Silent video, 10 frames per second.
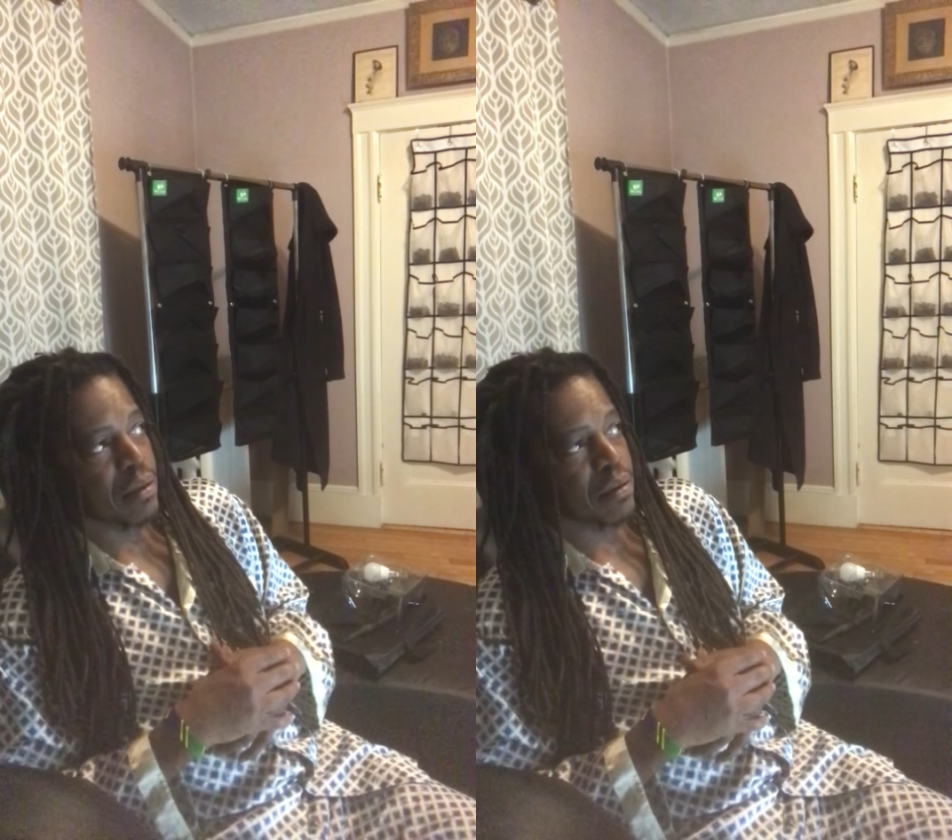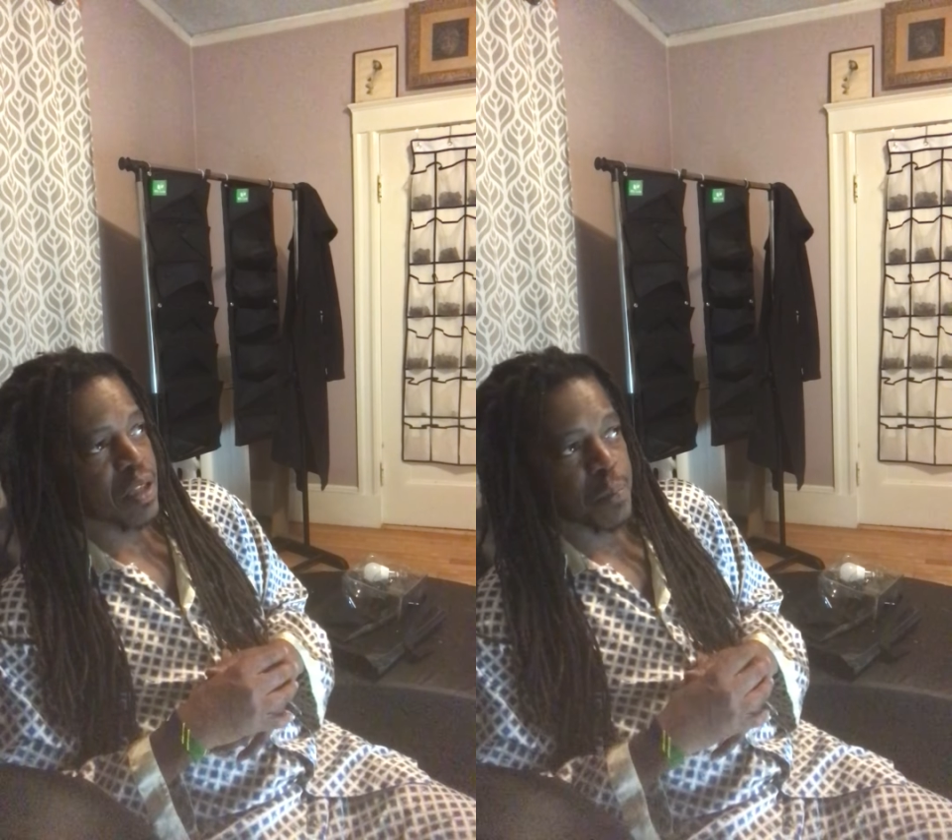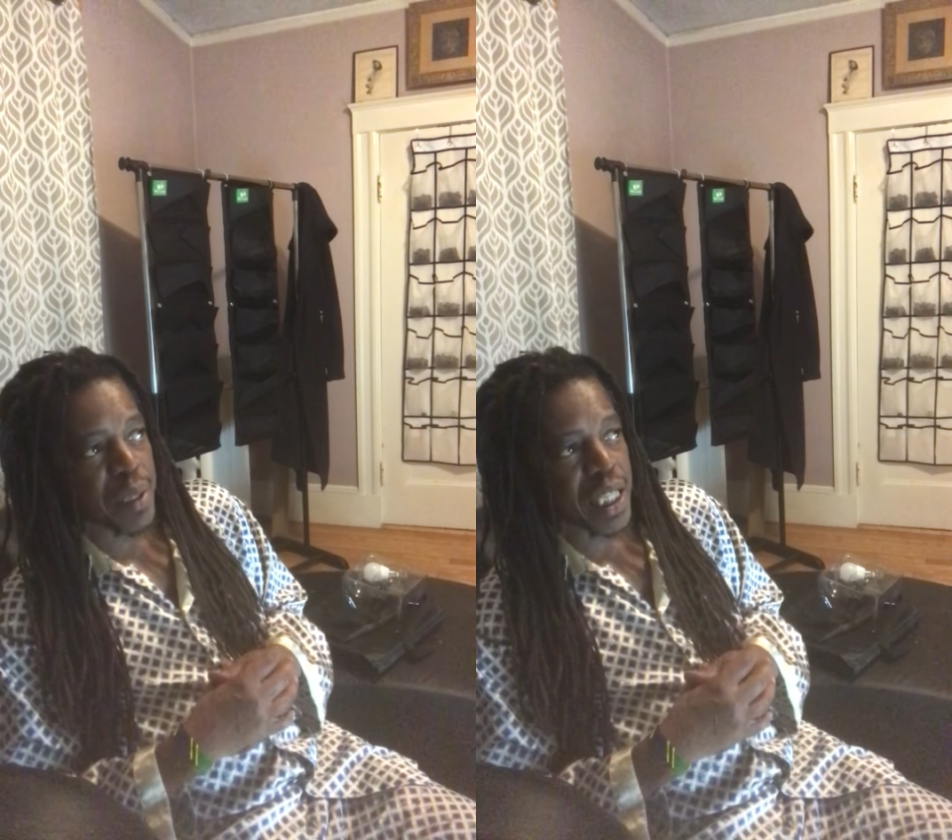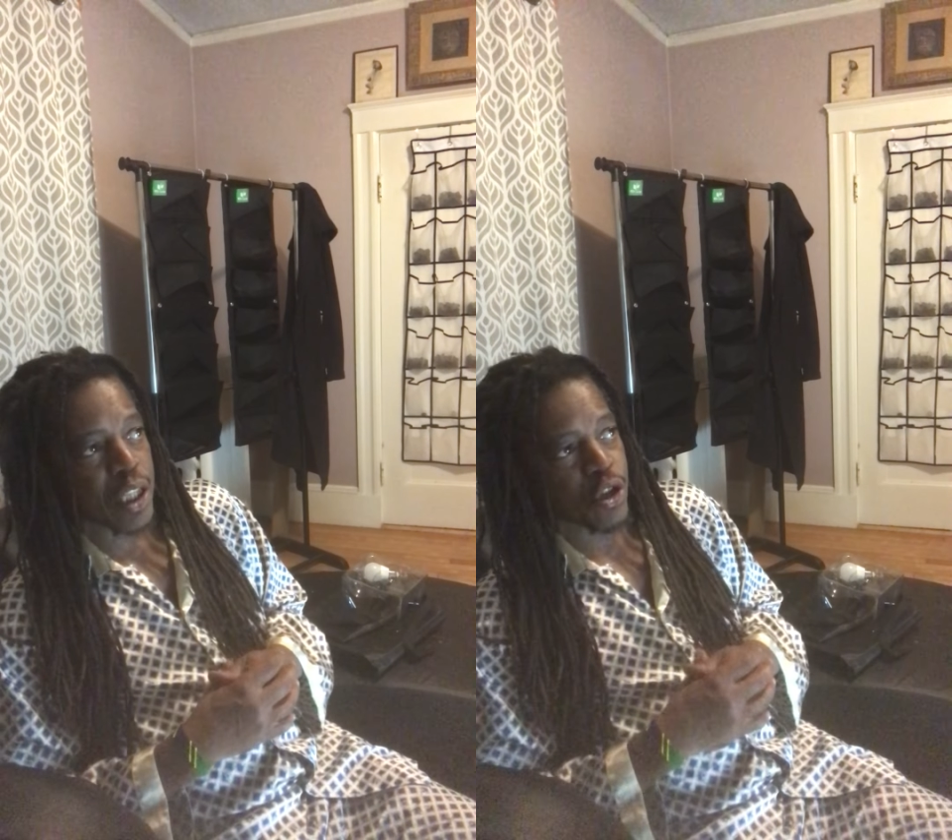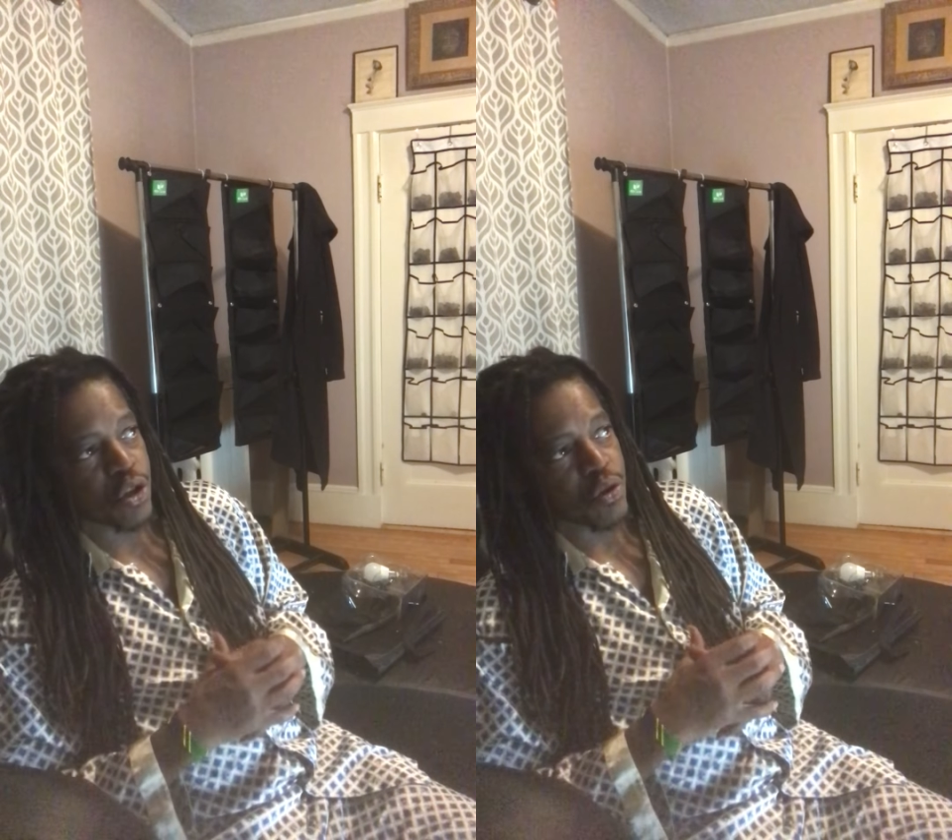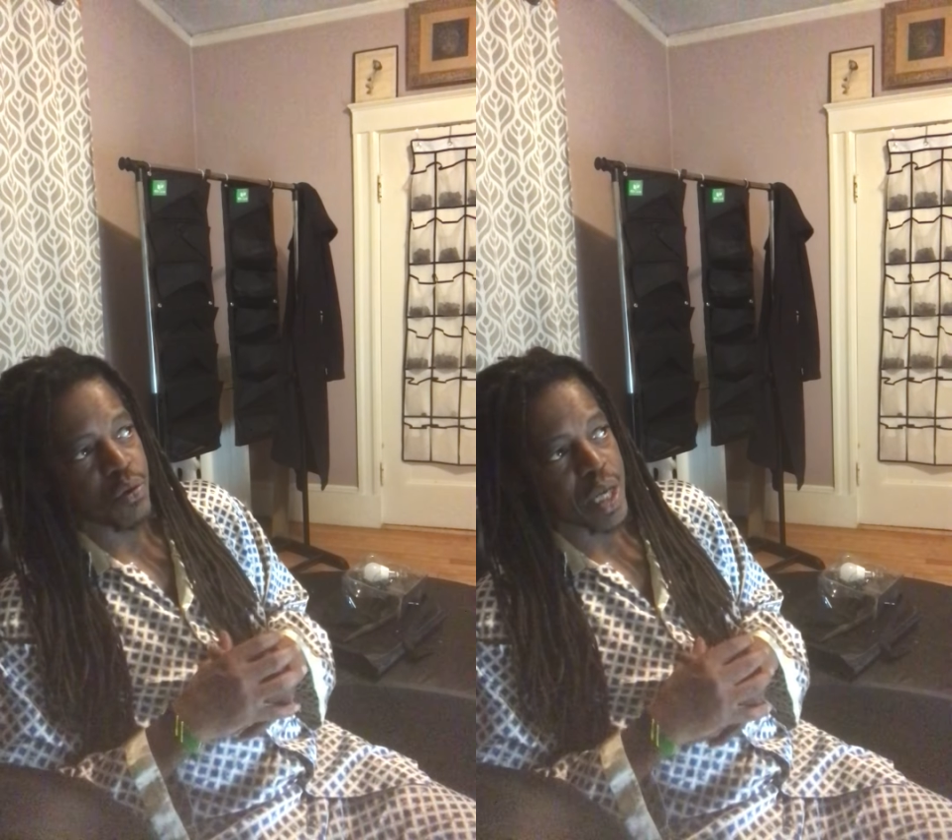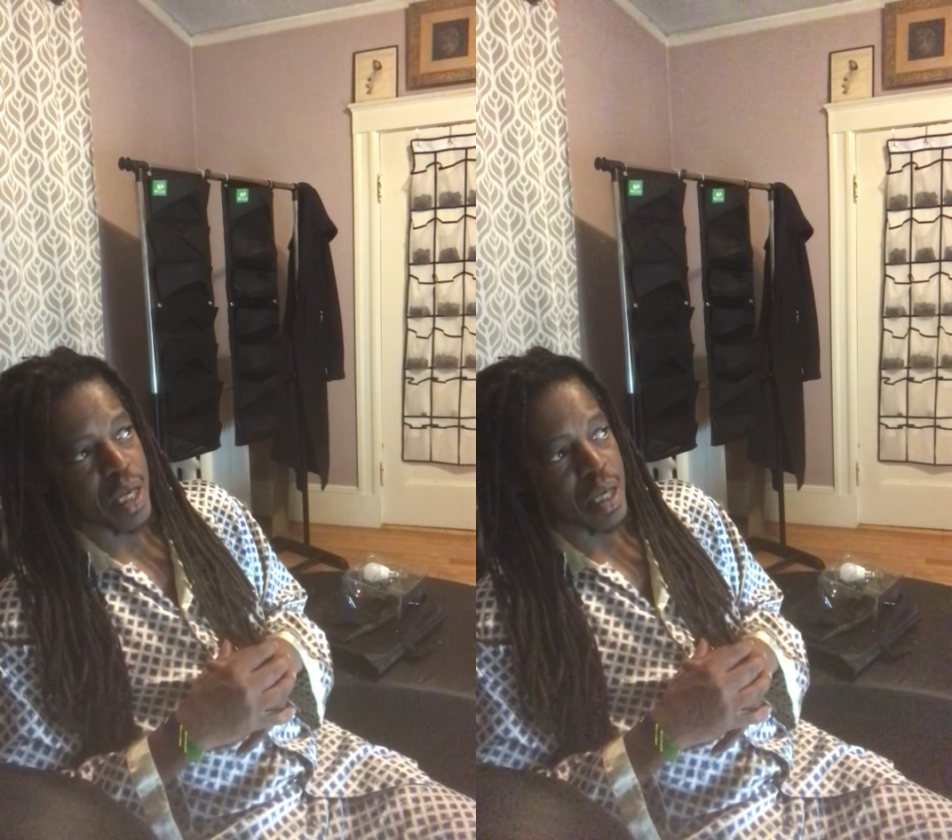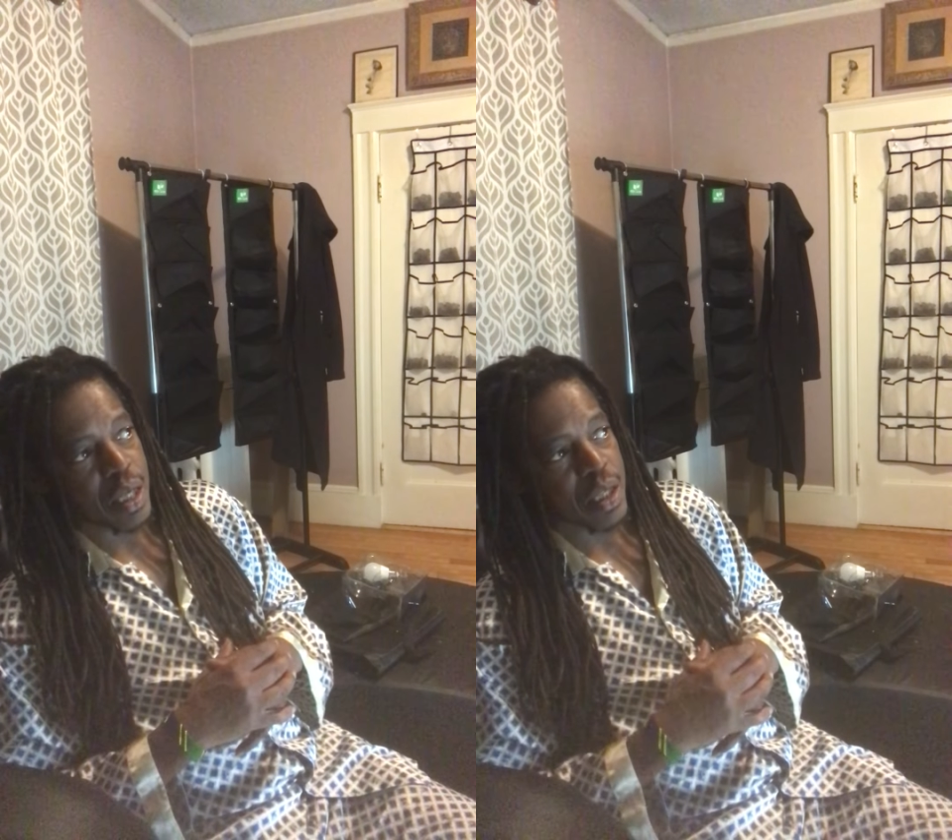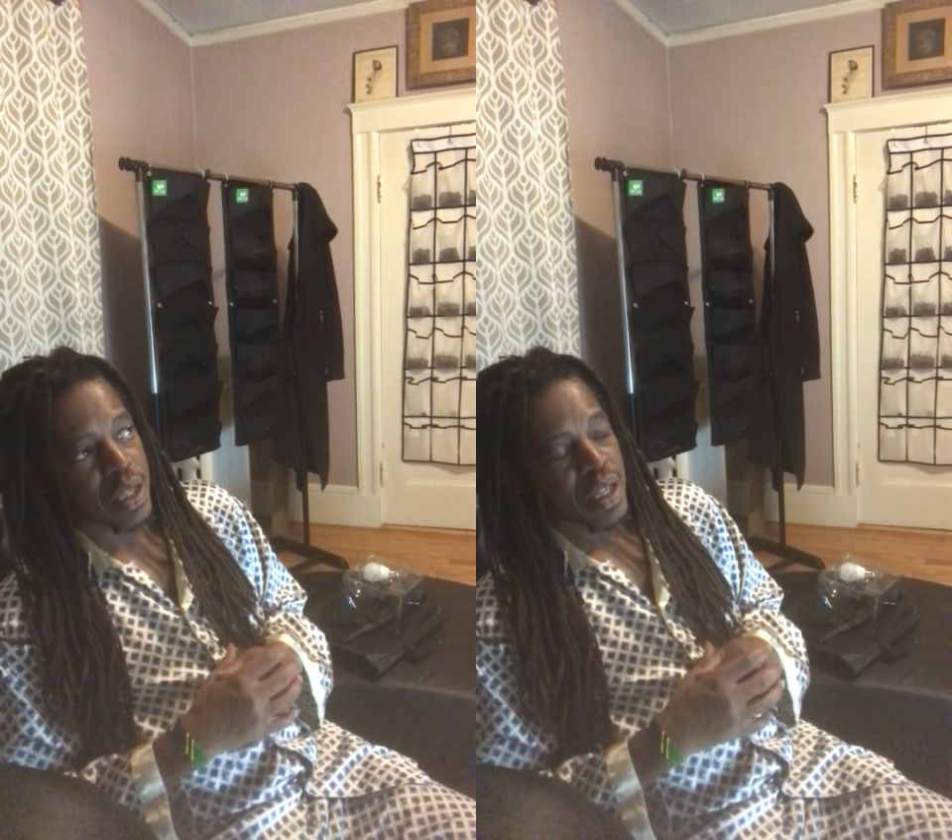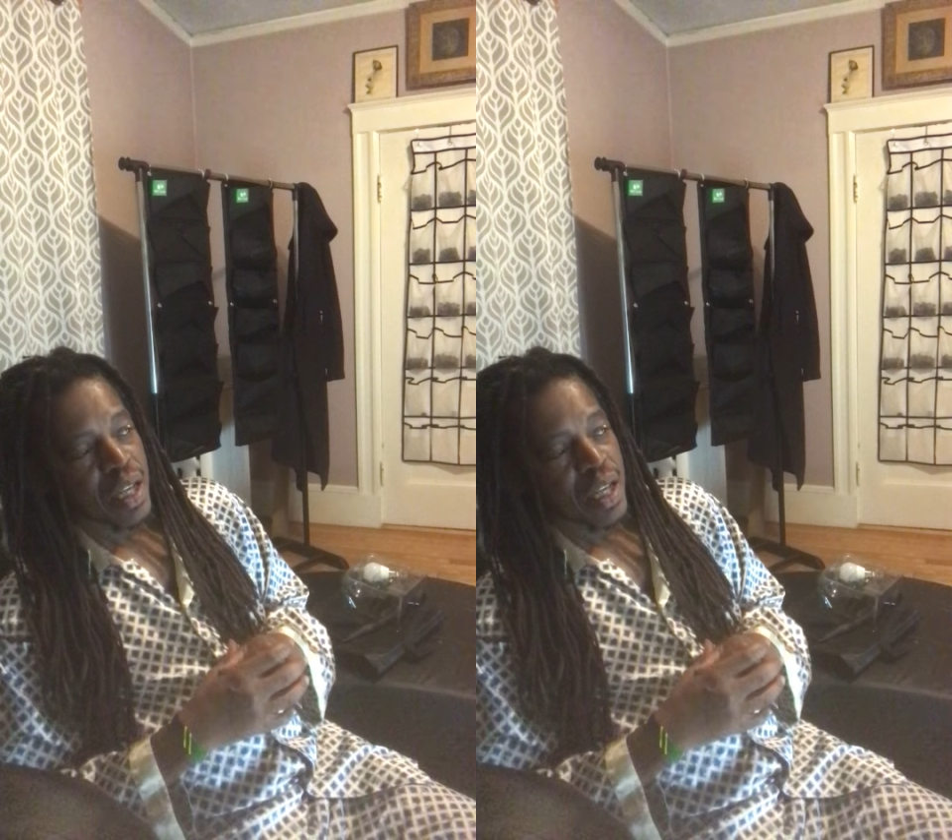speak to is